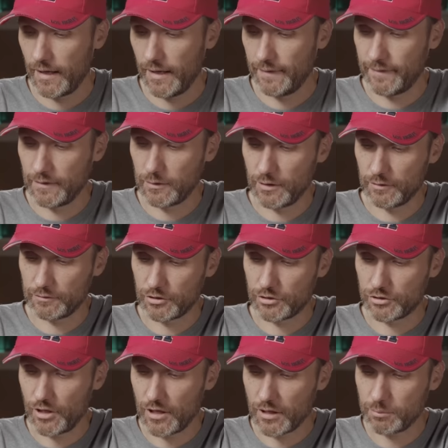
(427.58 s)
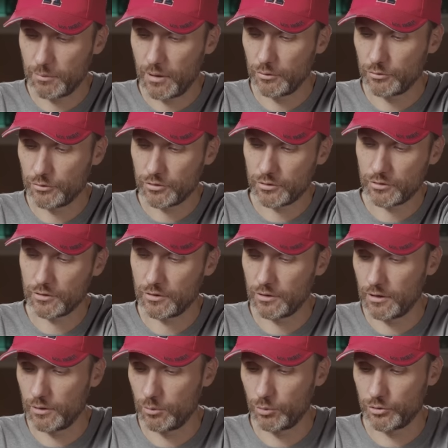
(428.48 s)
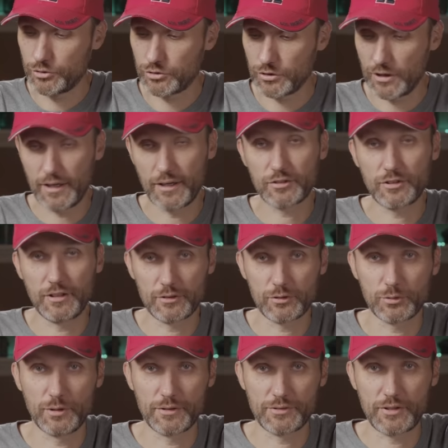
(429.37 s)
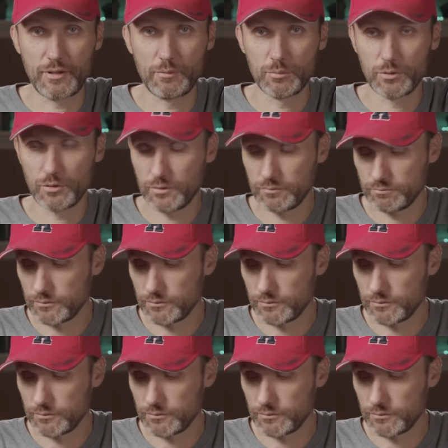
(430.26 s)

and then you have the shock mount, uh, which I actually had to assemble